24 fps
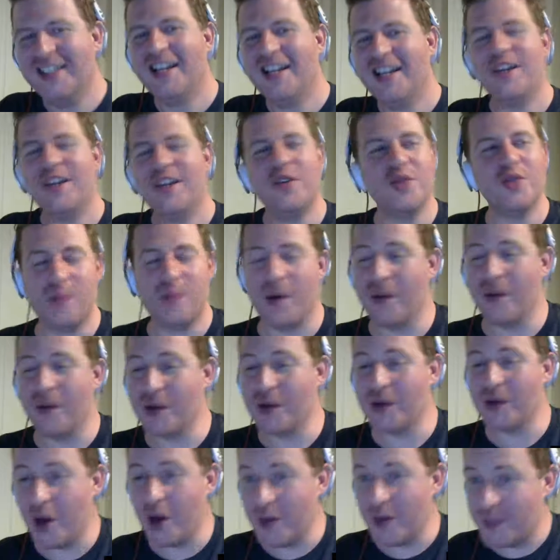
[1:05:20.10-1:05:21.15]
Use the promo
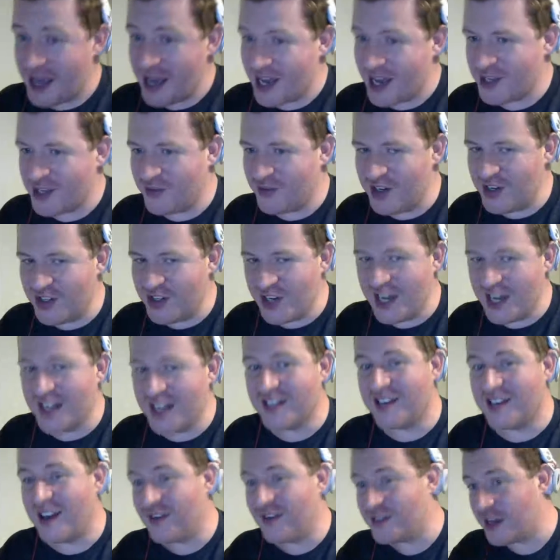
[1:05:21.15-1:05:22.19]
code PSVG and
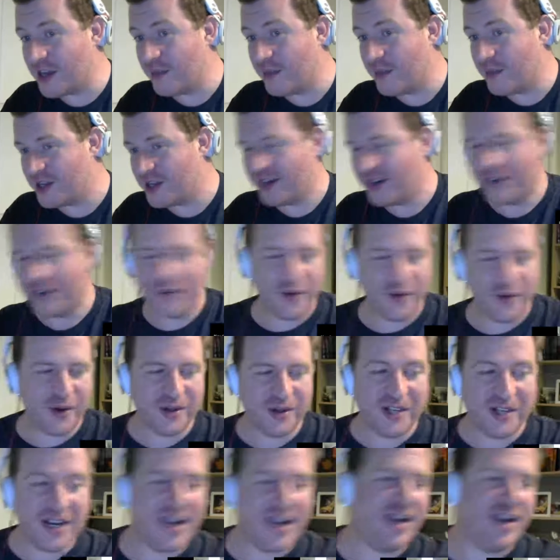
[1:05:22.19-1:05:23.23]
save 10% on your order
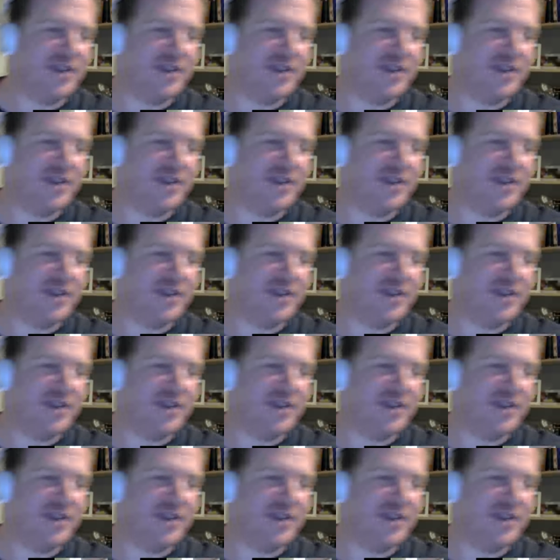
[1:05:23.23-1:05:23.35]
today.